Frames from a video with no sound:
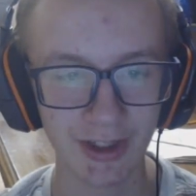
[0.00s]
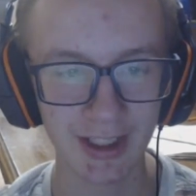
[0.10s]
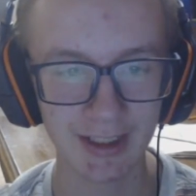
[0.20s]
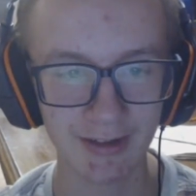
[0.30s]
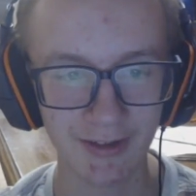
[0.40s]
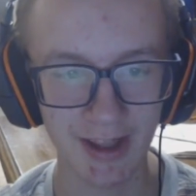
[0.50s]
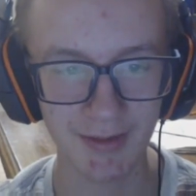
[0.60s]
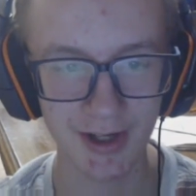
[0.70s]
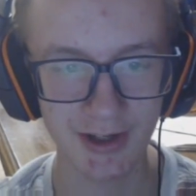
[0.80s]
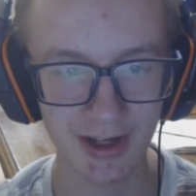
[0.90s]
Hangouts that
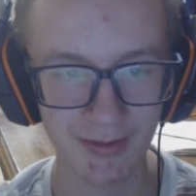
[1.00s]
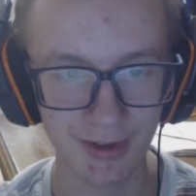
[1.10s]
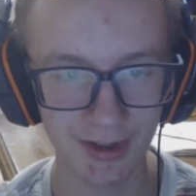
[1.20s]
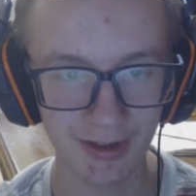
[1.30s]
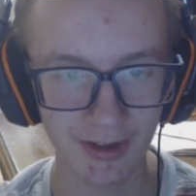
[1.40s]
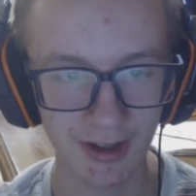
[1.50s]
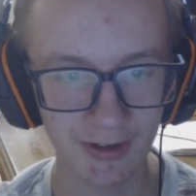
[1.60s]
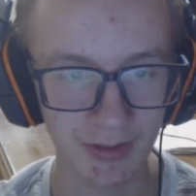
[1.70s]
much anymore to talk to